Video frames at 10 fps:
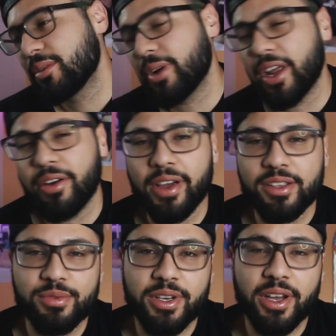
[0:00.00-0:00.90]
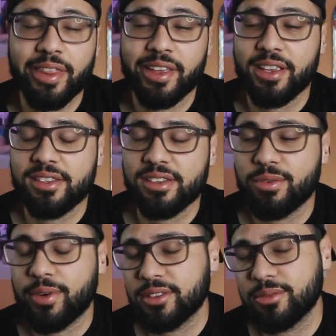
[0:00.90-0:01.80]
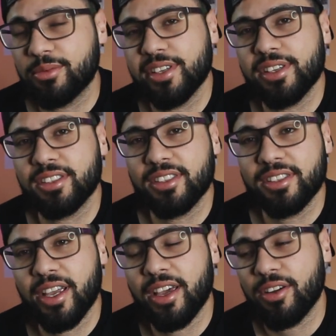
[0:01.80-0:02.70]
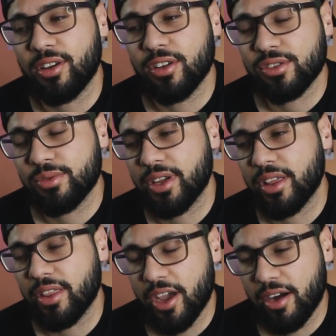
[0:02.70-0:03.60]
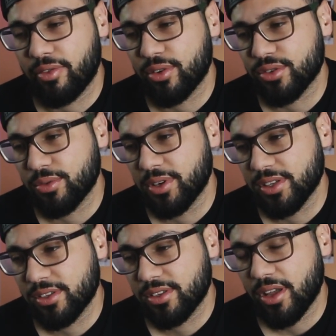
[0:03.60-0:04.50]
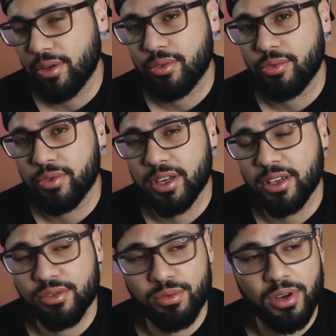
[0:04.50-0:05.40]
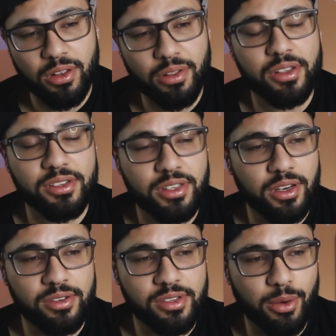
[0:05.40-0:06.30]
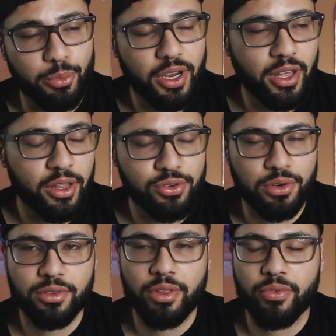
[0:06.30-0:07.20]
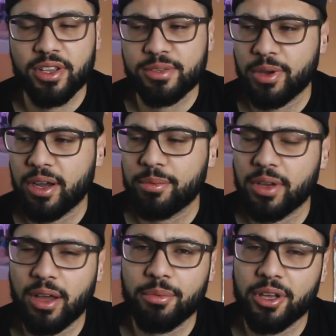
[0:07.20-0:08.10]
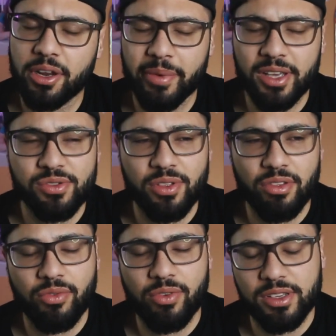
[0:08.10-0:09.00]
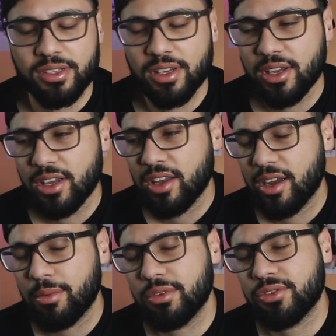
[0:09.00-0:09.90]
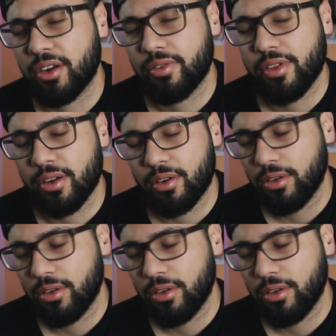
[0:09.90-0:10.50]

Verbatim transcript: But anyways we got the Yeezy Quantum Racing today and also we got the Air Force Ones, South Korea as well on the sneakers app. We got the Jordan 3s but I'm, I'm gonna bash on the 3s. I'm gonna try for the...